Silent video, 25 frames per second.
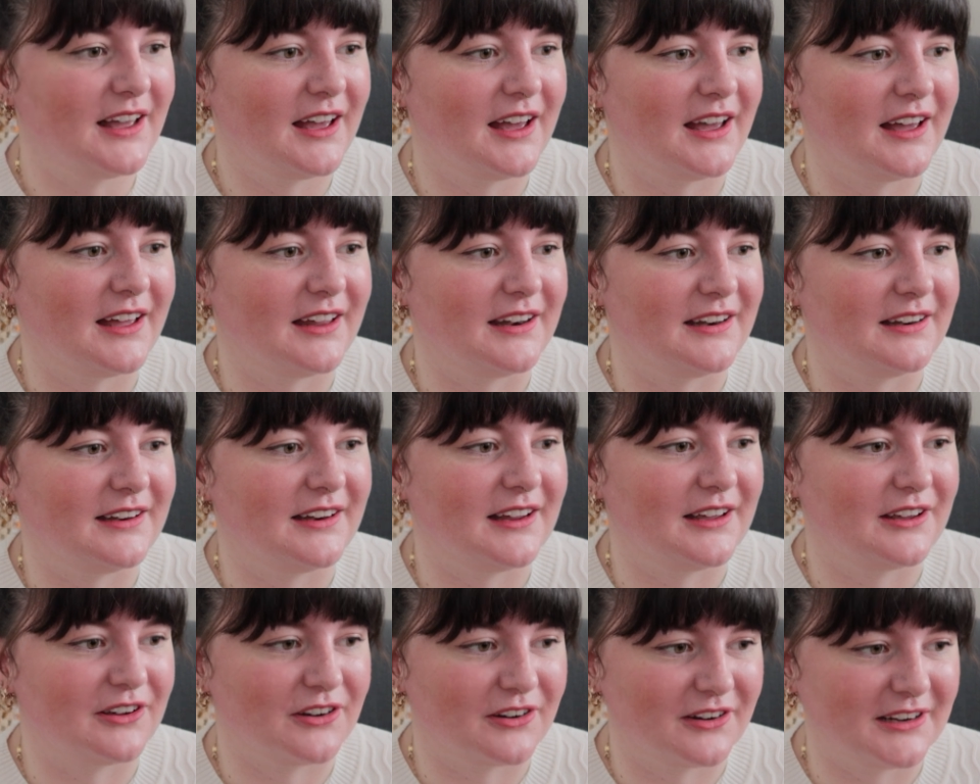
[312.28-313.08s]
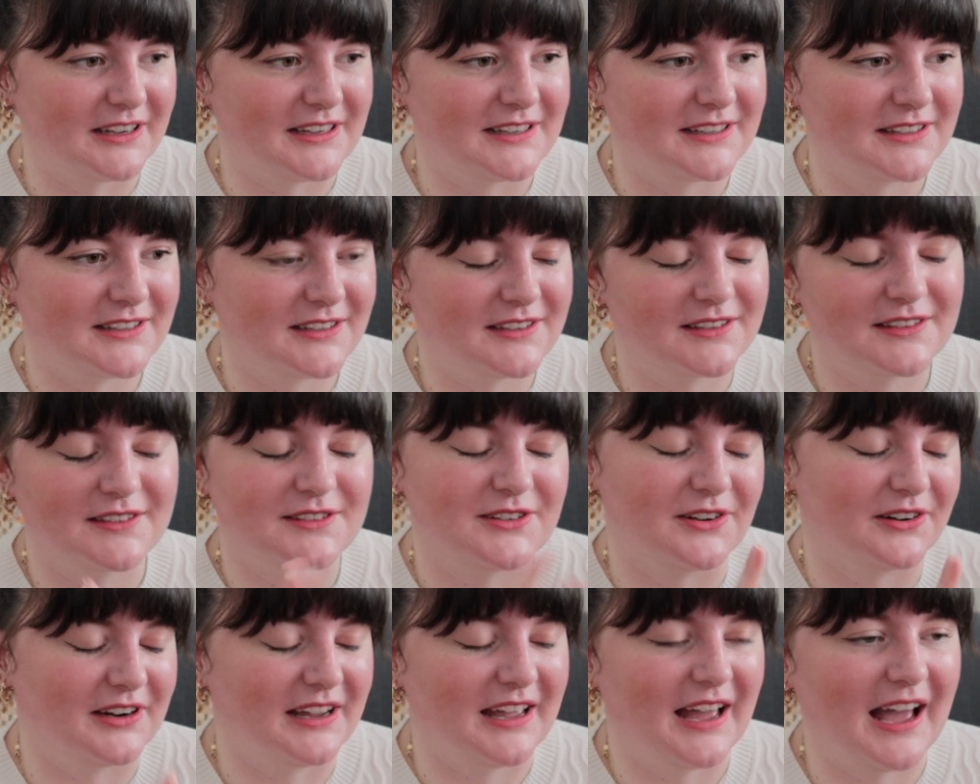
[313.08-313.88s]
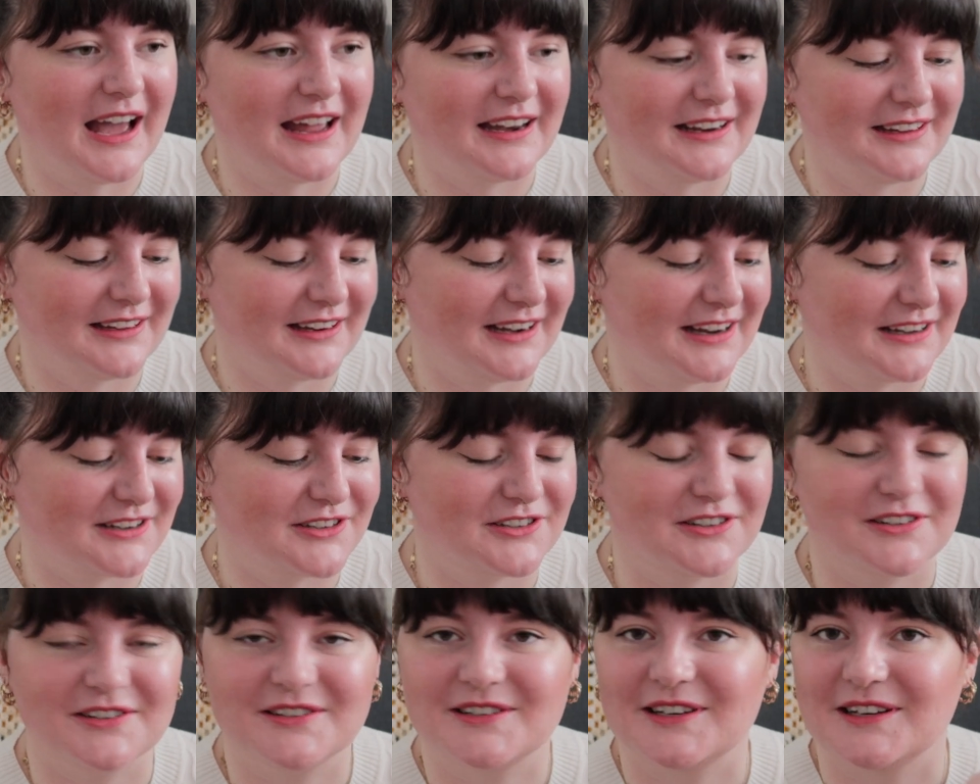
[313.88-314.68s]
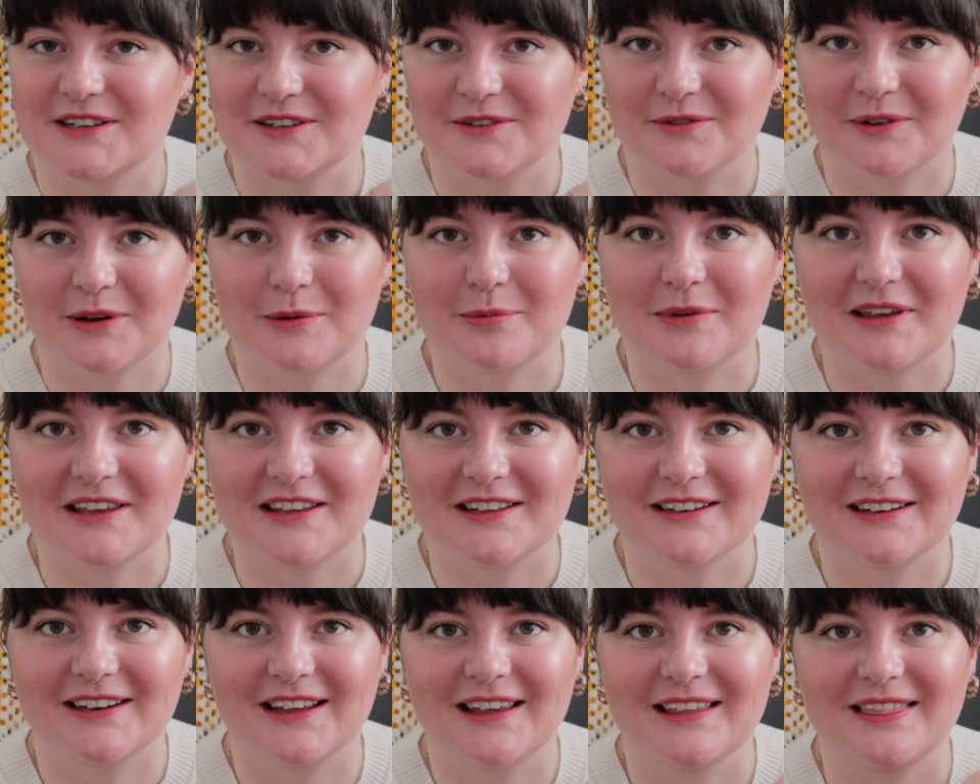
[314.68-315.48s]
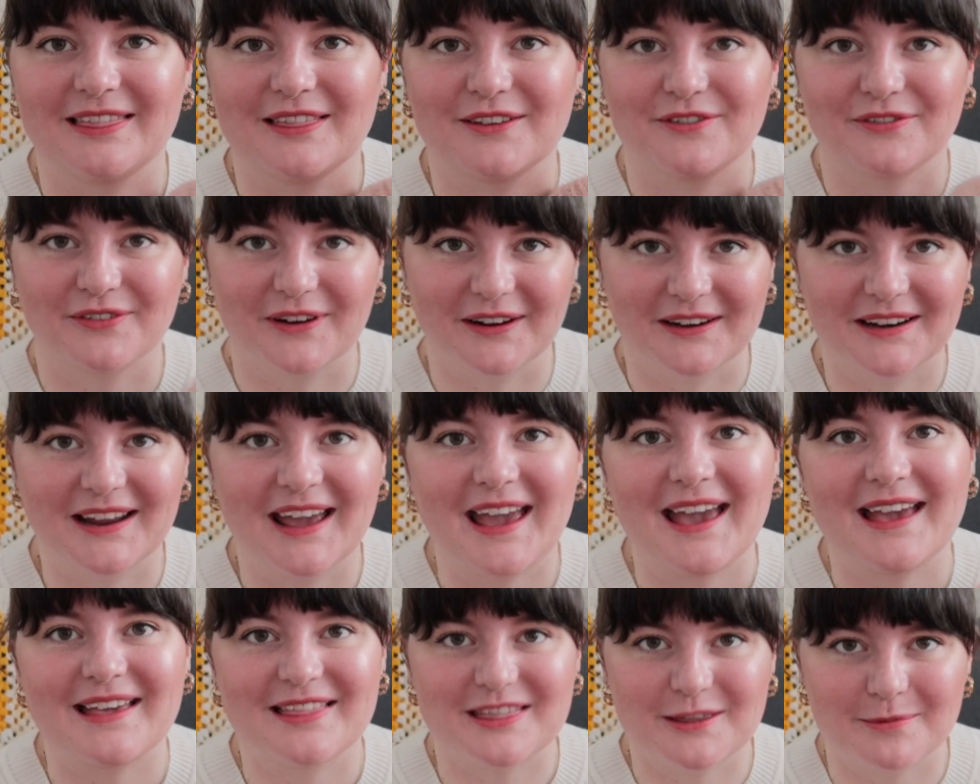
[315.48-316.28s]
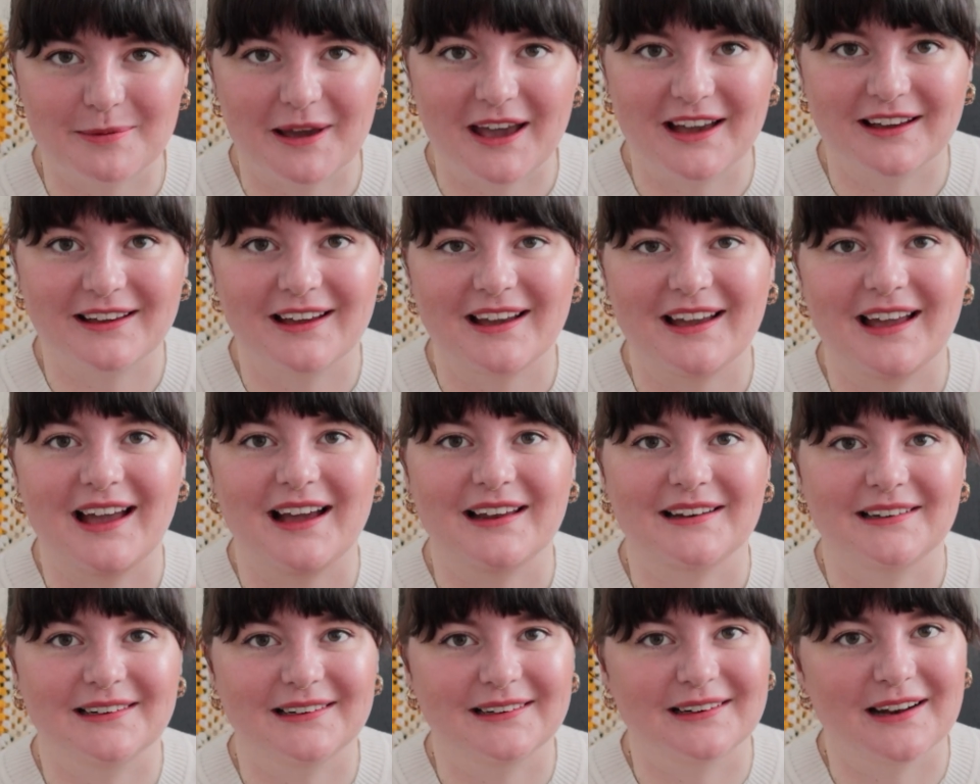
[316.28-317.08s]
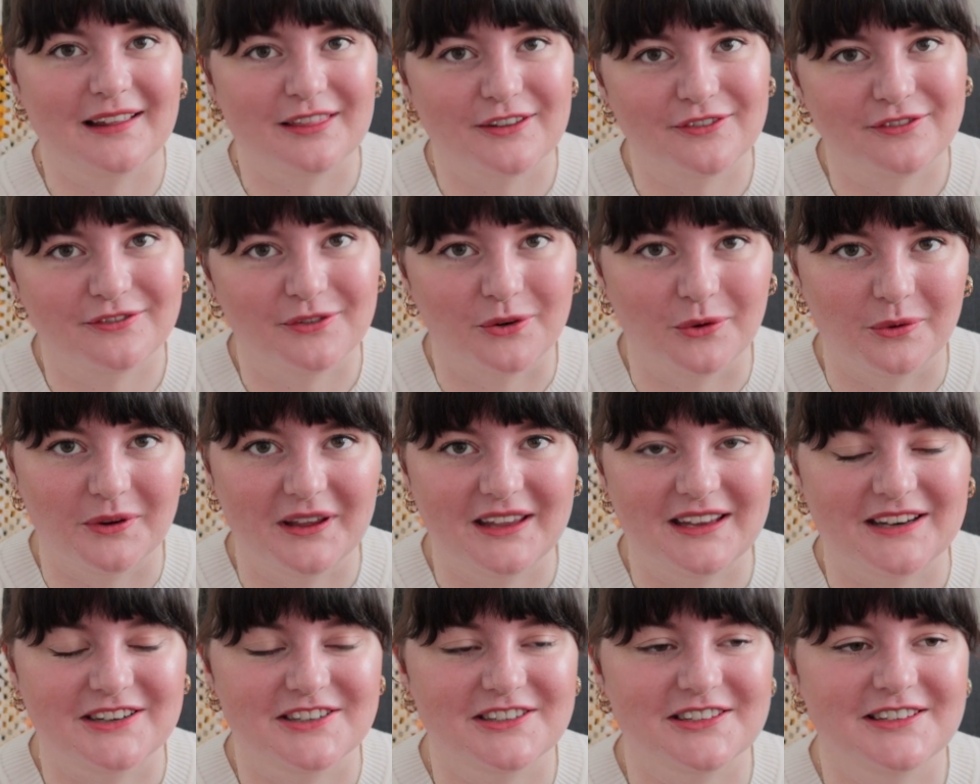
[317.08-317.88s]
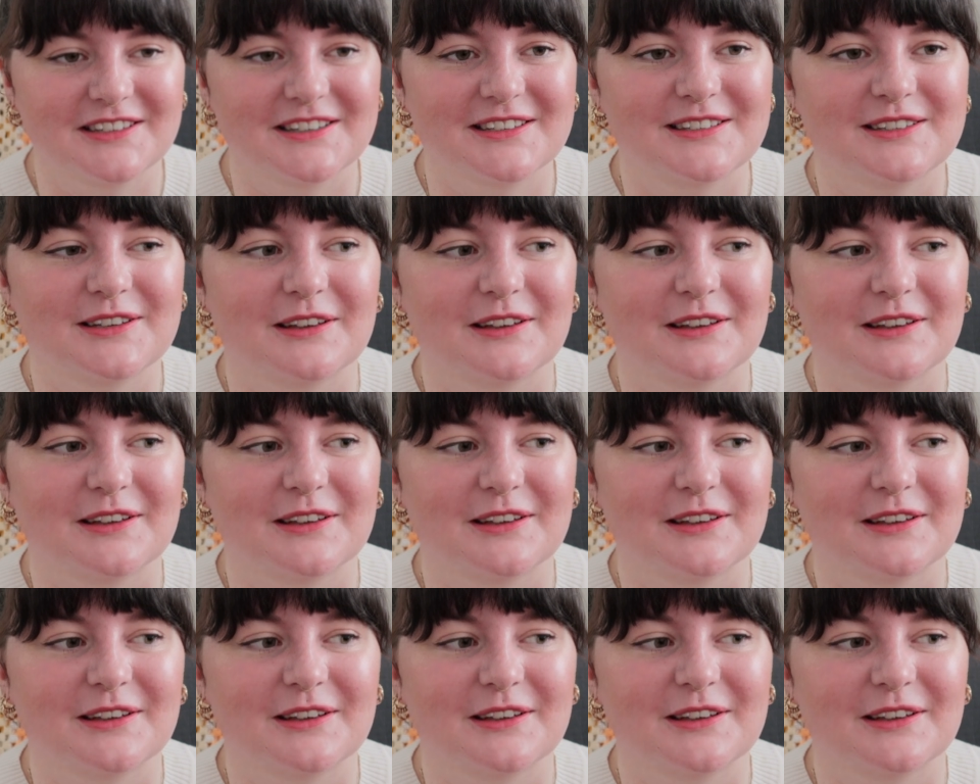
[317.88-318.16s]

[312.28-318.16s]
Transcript: adding an extra stitch repeat in the front and the back, I added another 4 inches.